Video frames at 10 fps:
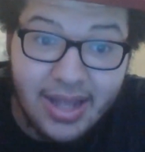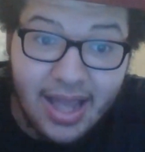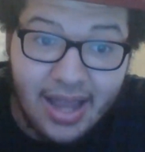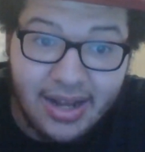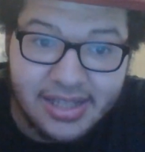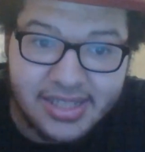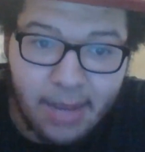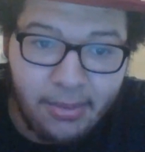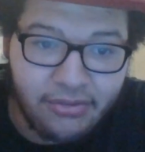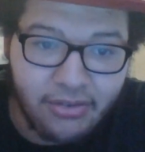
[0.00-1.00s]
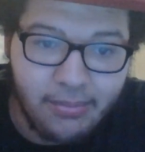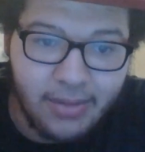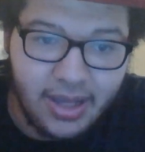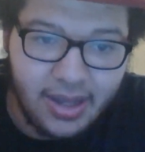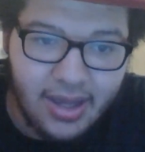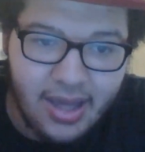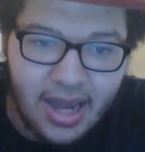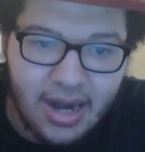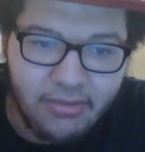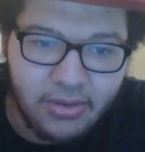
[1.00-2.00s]
and he's coming for me
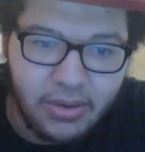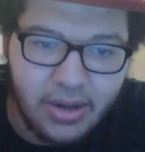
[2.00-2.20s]
and everyone